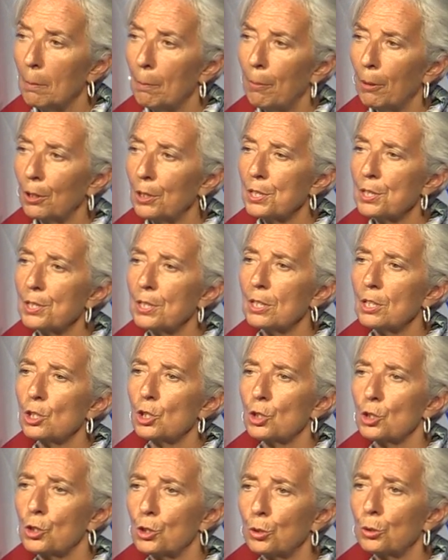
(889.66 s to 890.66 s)

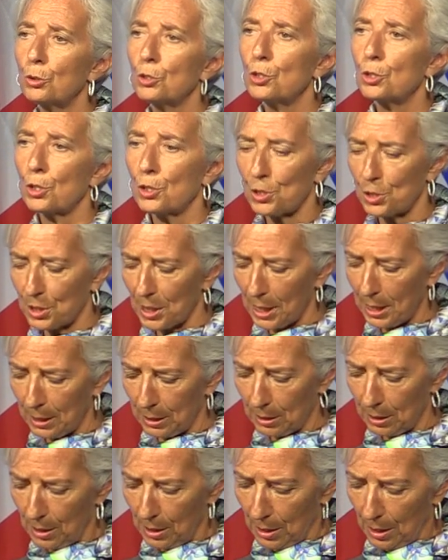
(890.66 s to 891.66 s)
Policies should
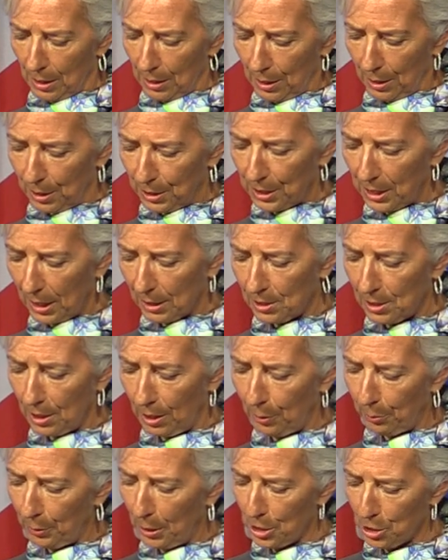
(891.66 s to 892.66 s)
sustain the
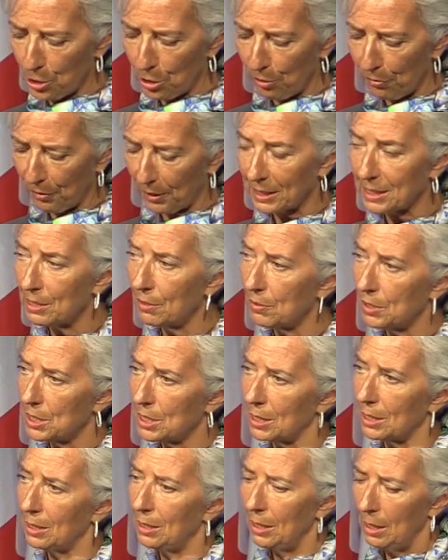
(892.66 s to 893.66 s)
acceleration of
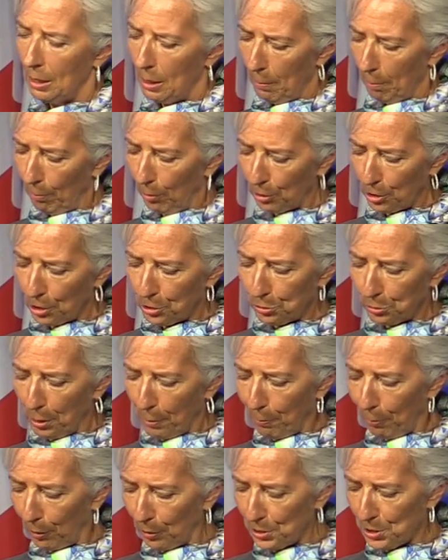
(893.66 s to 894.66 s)
activity, monetary
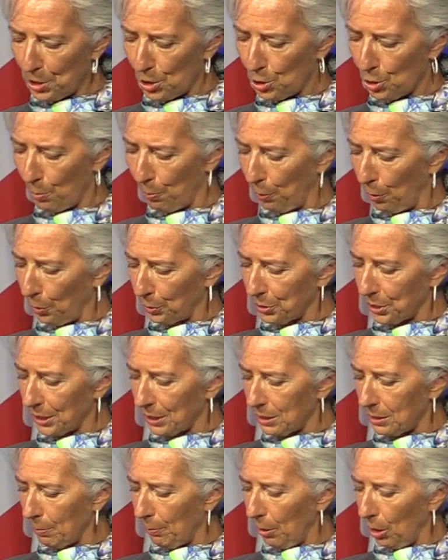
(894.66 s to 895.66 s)
policy
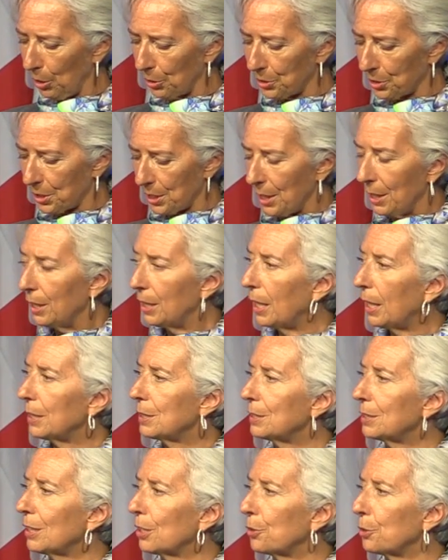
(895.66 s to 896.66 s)
supporting demand
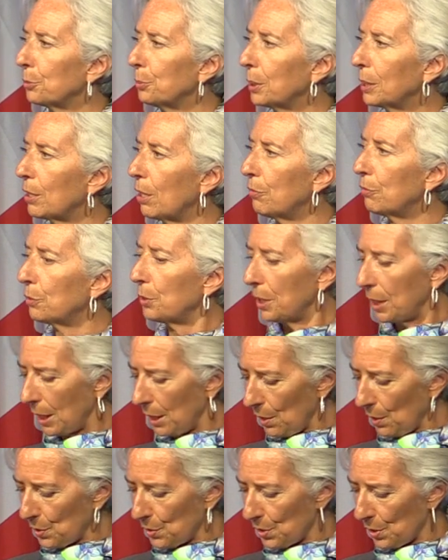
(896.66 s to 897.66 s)
until the recovery
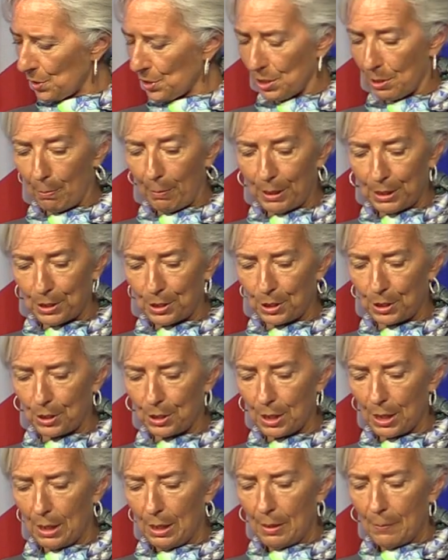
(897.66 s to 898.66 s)
is
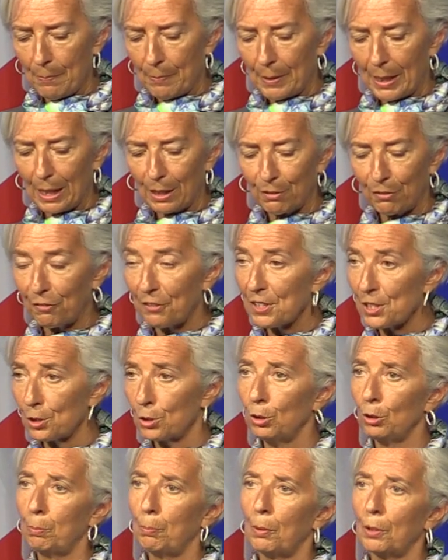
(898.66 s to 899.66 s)
cemented, and
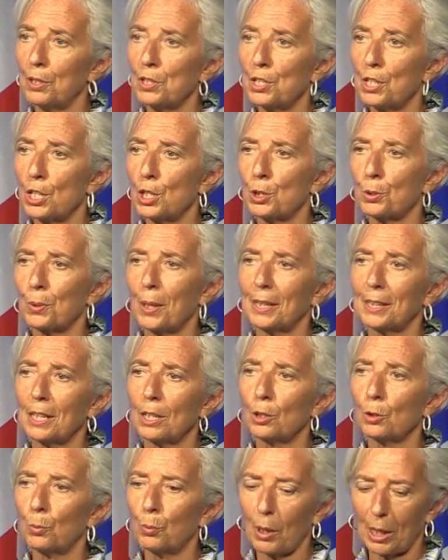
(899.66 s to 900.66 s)
fiscal policy
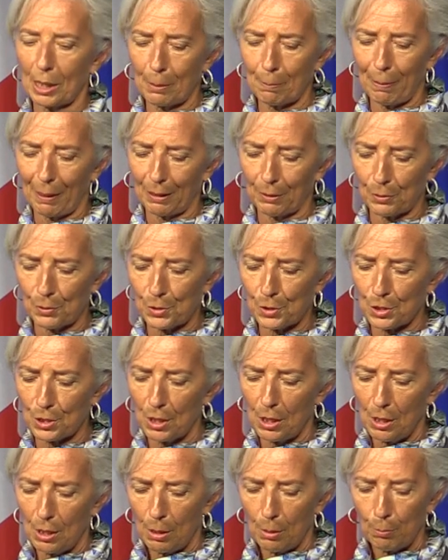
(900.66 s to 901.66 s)
striking the right balance
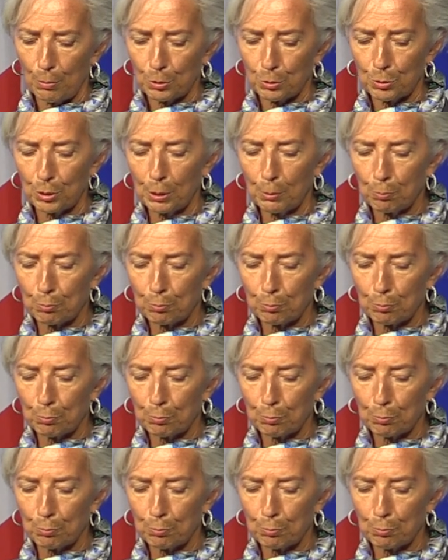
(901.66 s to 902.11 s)
between